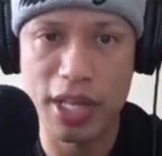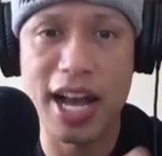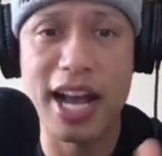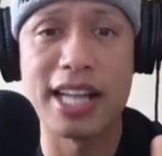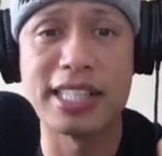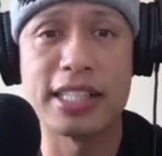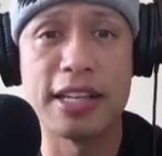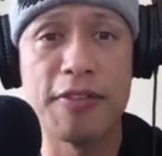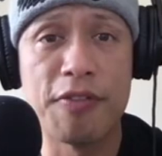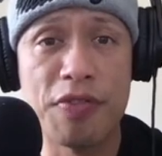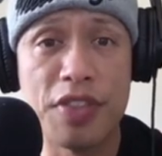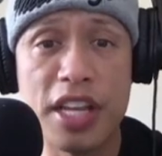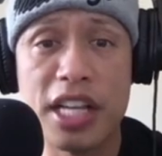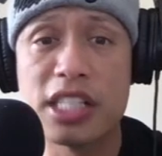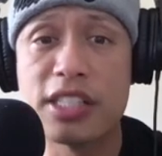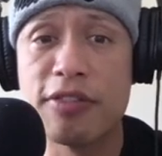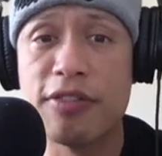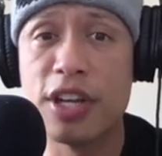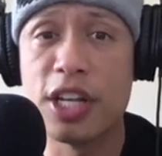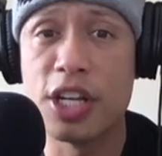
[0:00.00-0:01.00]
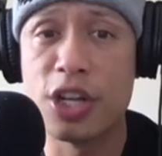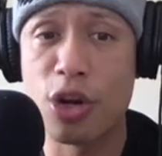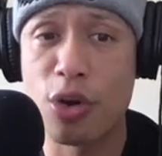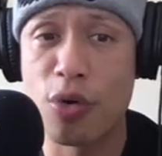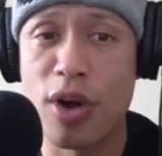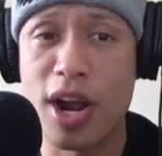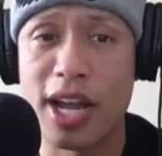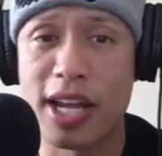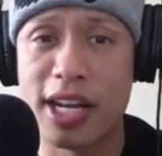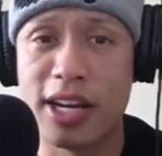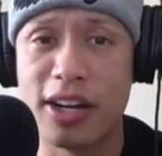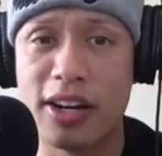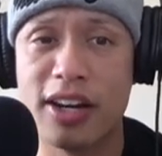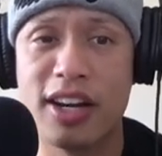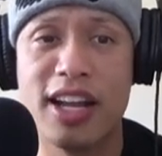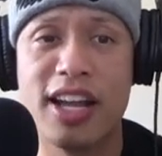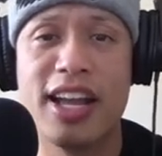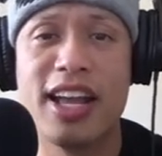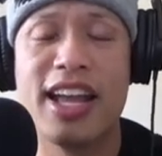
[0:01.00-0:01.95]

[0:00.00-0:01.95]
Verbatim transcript: Guys, if this video right here